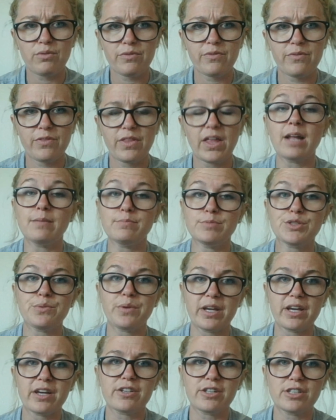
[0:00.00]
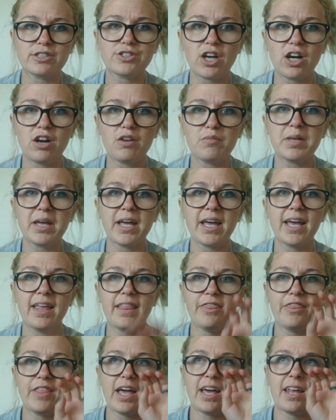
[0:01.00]
that I'm doing a good job and
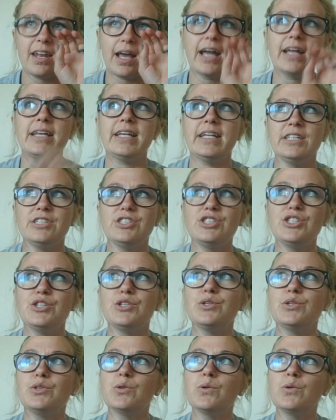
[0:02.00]
that I need to